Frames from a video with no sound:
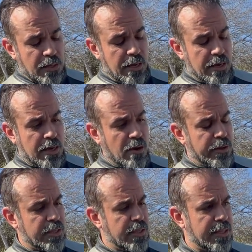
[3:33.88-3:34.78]

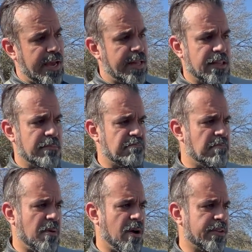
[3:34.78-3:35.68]
Other than that, the
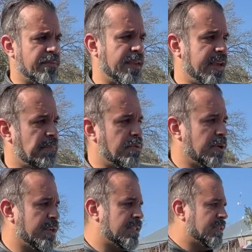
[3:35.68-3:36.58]
other thing I put
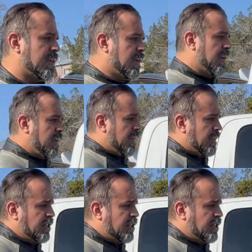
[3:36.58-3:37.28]
is the